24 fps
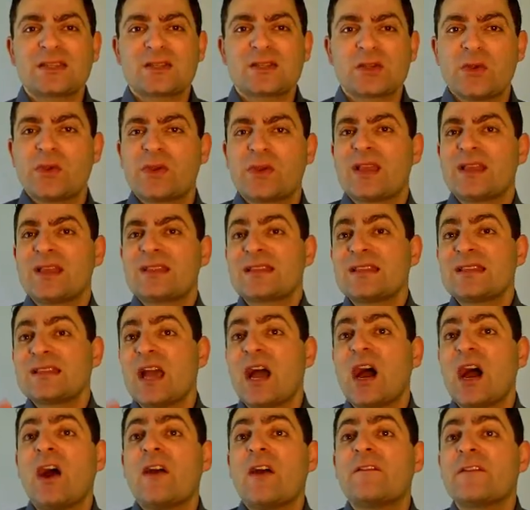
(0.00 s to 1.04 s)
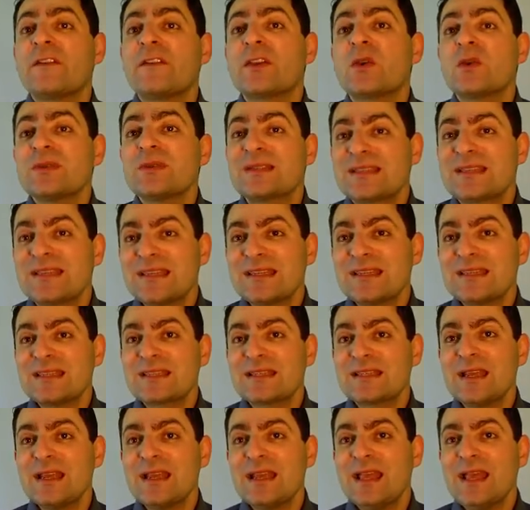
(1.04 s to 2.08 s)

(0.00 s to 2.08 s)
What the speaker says: so you can see the high frequencies.